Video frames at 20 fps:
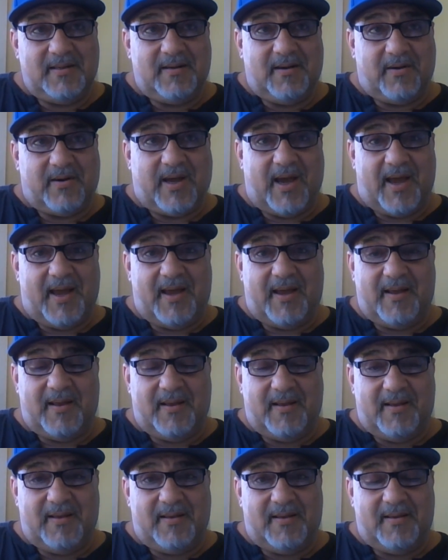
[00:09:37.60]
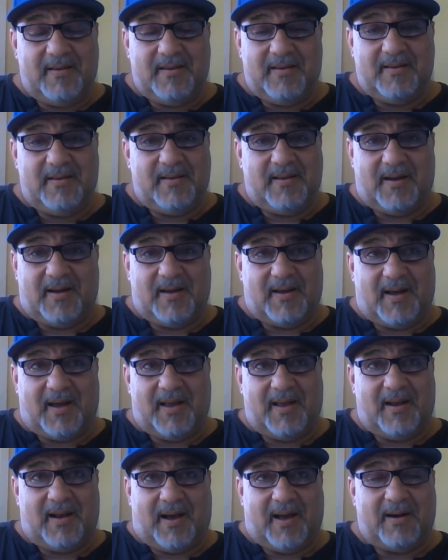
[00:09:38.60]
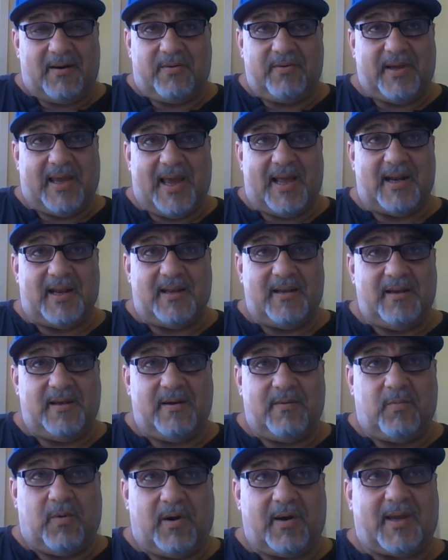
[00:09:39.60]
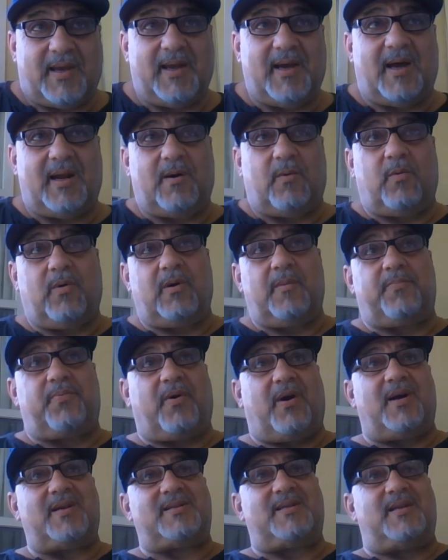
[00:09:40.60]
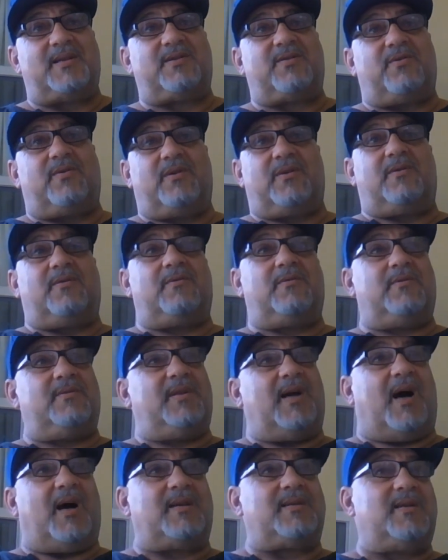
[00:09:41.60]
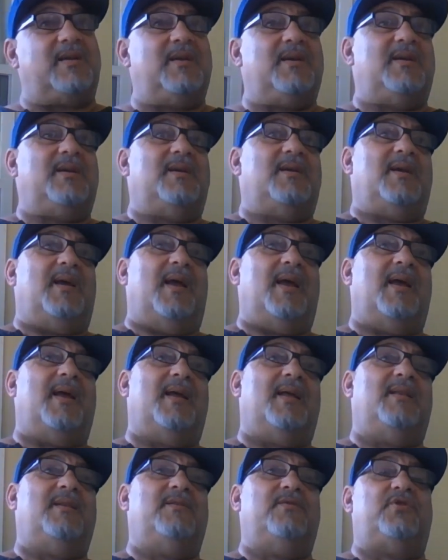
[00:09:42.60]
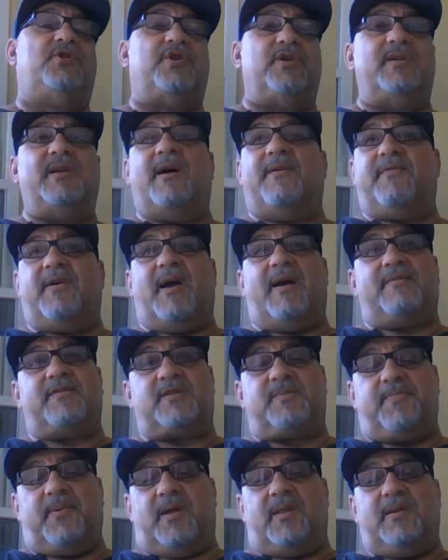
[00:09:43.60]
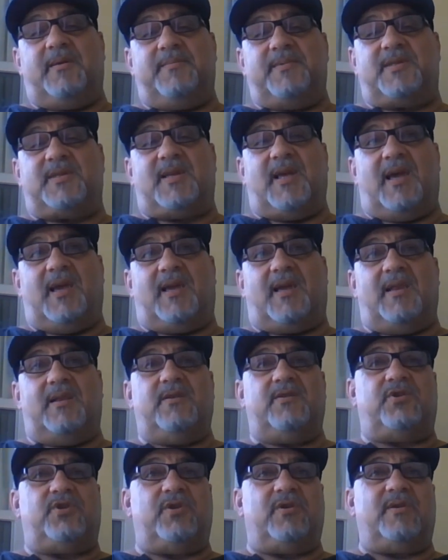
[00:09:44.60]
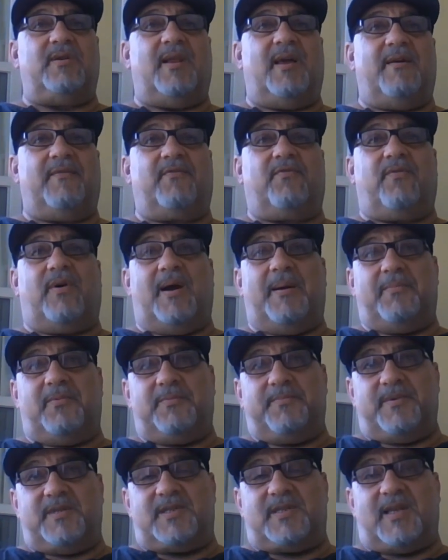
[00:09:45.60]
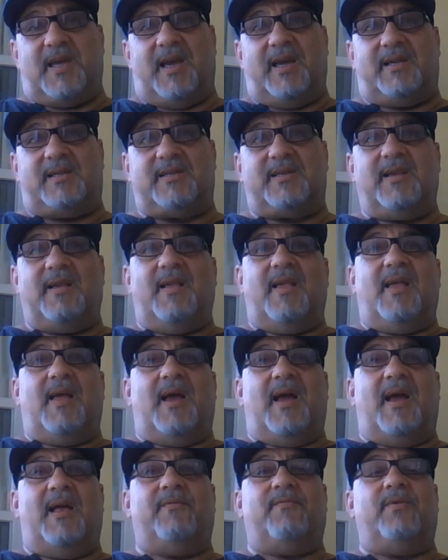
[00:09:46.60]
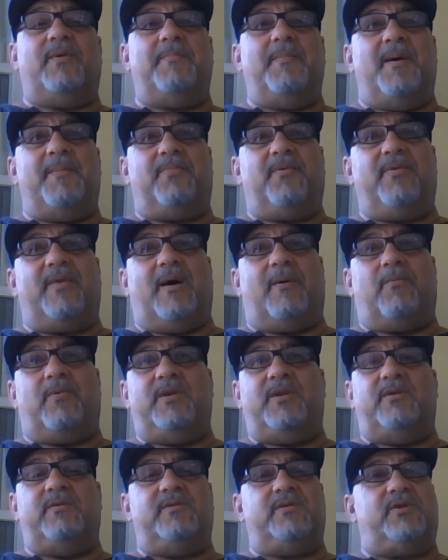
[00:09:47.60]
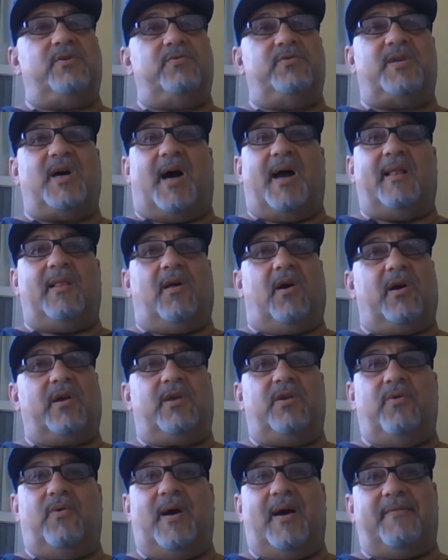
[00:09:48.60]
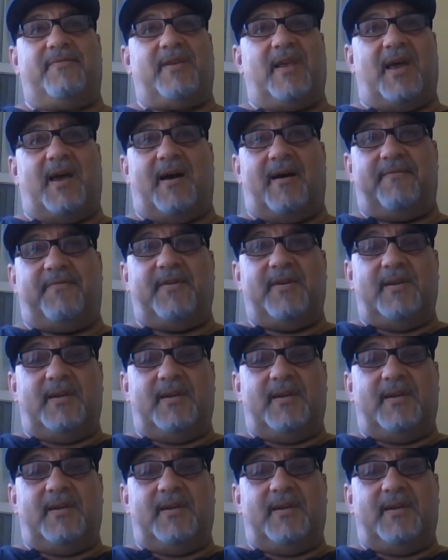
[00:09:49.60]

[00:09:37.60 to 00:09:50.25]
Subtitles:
Okay, I don't get it. You're working on a word processor or Google Docs, and you should never have a spelling mistake, and you shouldn't have grammar mistakes. And remember that when you do dialogue, you have to have